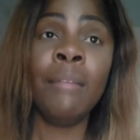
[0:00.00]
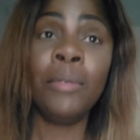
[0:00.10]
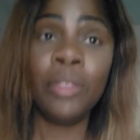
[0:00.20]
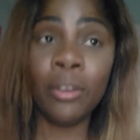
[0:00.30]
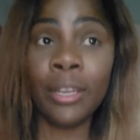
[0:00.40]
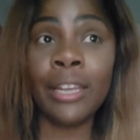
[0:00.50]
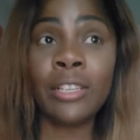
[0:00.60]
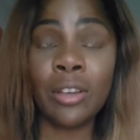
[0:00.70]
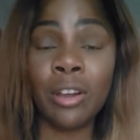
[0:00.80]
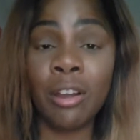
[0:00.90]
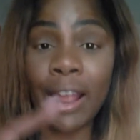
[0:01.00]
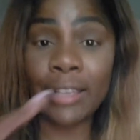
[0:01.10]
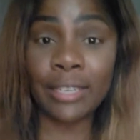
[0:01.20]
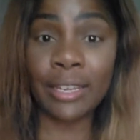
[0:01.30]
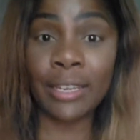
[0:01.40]
but they're going to get into a car
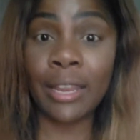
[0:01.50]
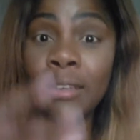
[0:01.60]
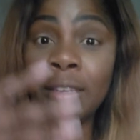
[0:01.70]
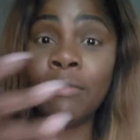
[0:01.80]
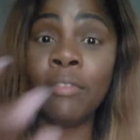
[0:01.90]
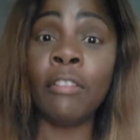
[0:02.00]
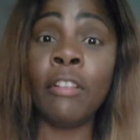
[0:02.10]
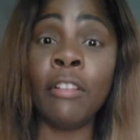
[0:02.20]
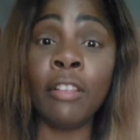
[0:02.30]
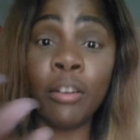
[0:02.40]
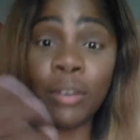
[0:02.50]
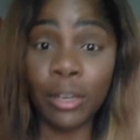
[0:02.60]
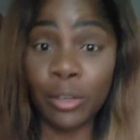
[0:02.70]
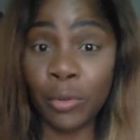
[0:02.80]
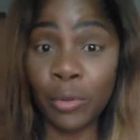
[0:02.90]
accident and they're going to
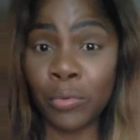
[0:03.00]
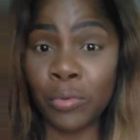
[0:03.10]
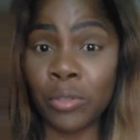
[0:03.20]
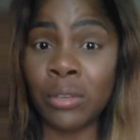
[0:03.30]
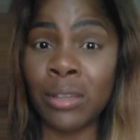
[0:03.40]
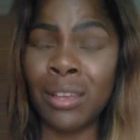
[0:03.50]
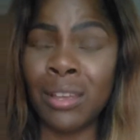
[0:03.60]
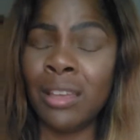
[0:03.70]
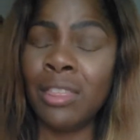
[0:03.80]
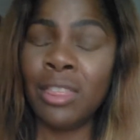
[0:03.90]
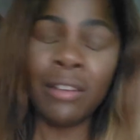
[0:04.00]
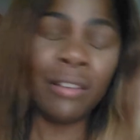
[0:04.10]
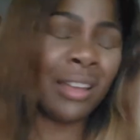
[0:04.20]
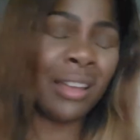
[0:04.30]
lose their.